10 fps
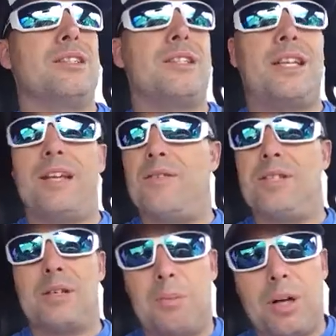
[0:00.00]
to give to
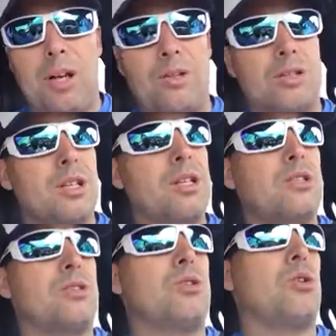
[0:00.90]
someone else.
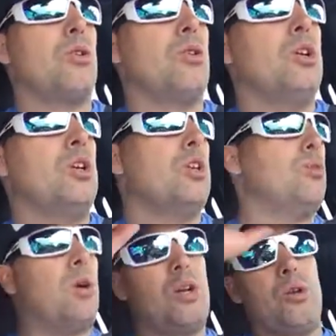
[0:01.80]
So you
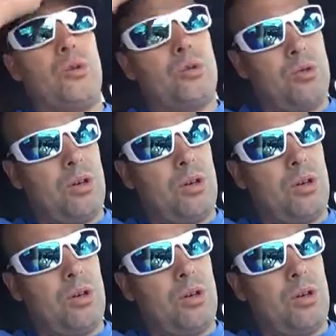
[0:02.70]
want to